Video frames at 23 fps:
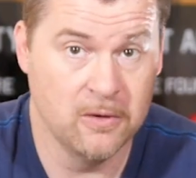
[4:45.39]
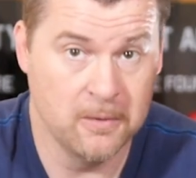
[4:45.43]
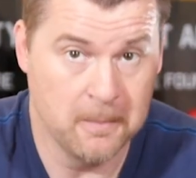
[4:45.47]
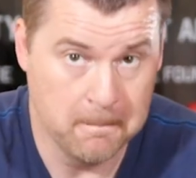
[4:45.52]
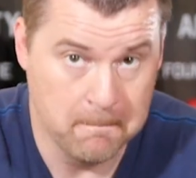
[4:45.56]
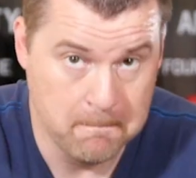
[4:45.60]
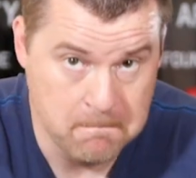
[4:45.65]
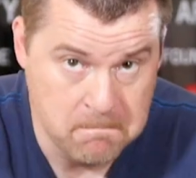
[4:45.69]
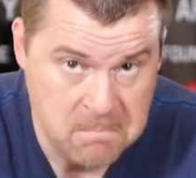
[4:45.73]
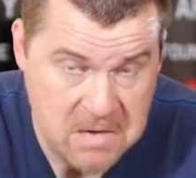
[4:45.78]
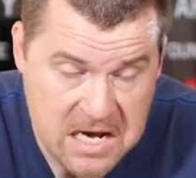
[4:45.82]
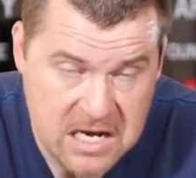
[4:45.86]

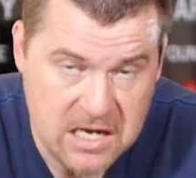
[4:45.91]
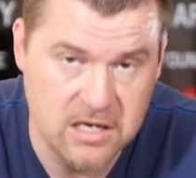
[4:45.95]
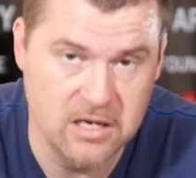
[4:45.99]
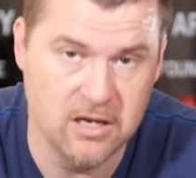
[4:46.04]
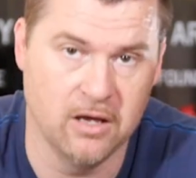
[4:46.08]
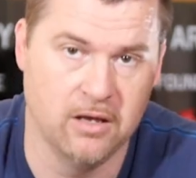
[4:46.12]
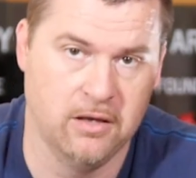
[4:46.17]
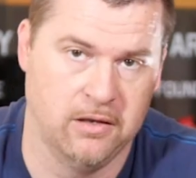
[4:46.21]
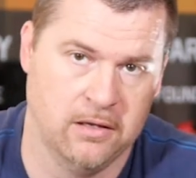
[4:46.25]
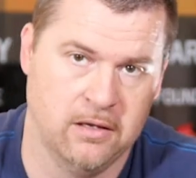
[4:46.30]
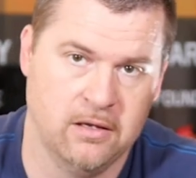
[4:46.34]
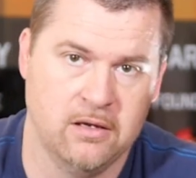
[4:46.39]

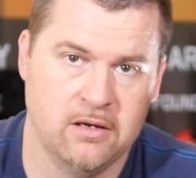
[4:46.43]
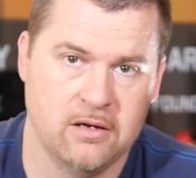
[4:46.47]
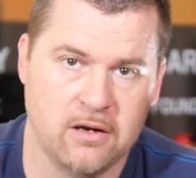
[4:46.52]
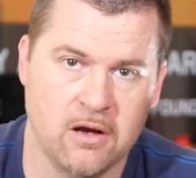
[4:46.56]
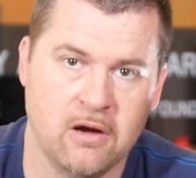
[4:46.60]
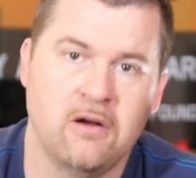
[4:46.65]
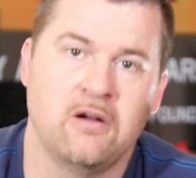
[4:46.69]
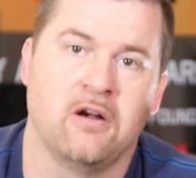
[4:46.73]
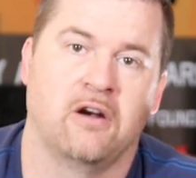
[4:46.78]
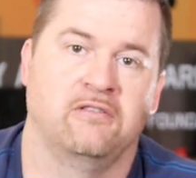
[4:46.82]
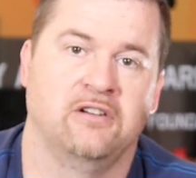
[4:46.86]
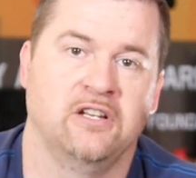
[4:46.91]
million
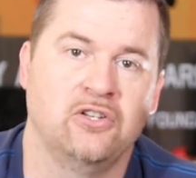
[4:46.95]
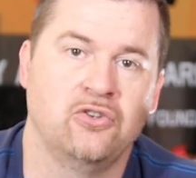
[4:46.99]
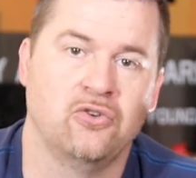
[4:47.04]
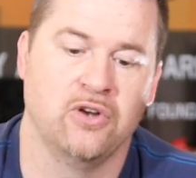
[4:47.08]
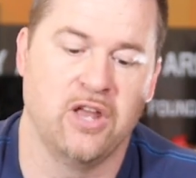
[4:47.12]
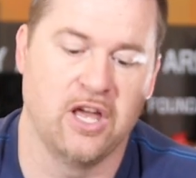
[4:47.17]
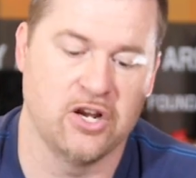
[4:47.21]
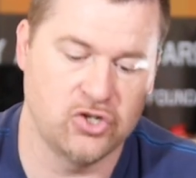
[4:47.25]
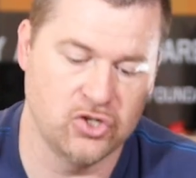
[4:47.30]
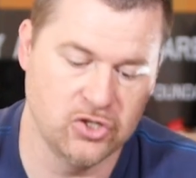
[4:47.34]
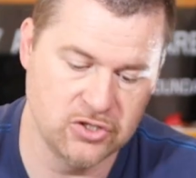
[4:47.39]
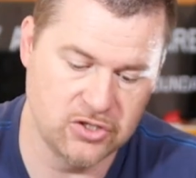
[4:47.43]
concurrent
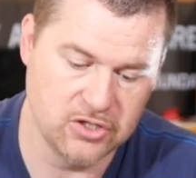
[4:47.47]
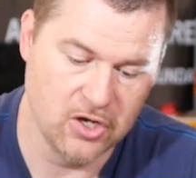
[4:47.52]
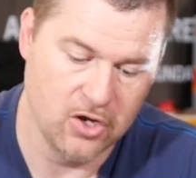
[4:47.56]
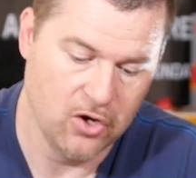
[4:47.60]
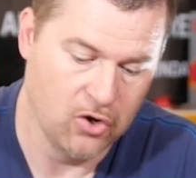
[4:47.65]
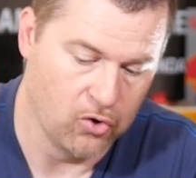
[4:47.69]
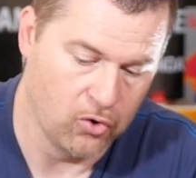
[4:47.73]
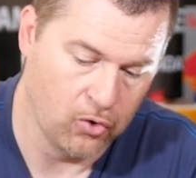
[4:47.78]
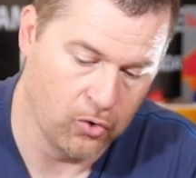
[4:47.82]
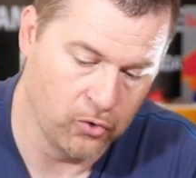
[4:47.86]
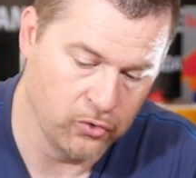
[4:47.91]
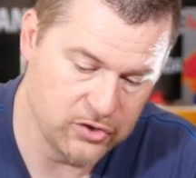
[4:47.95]
connections
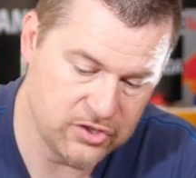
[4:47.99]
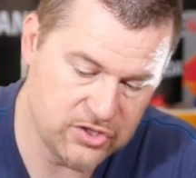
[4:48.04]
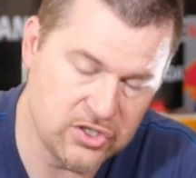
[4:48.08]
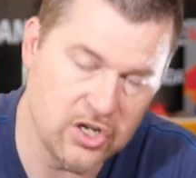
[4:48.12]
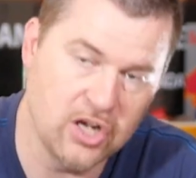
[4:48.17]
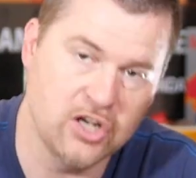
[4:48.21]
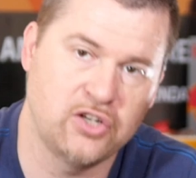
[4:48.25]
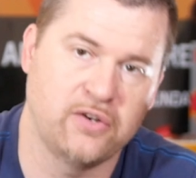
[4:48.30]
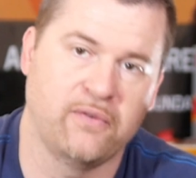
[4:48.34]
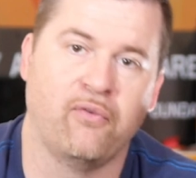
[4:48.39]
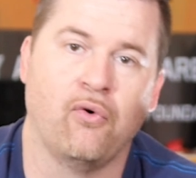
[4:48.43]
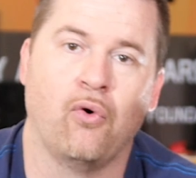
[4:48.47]
on
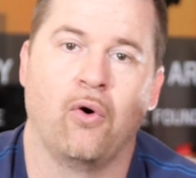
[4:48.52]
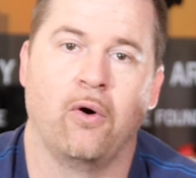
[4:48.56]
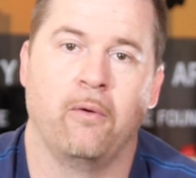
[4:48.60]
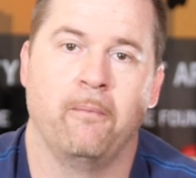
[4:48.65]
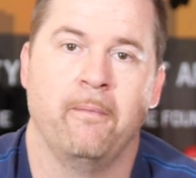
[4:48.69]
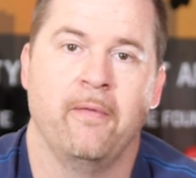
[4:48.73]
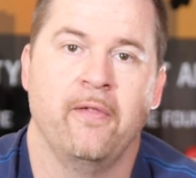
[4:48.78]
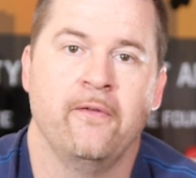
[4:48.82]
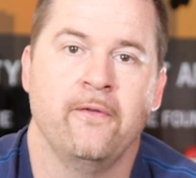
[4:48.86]
such form?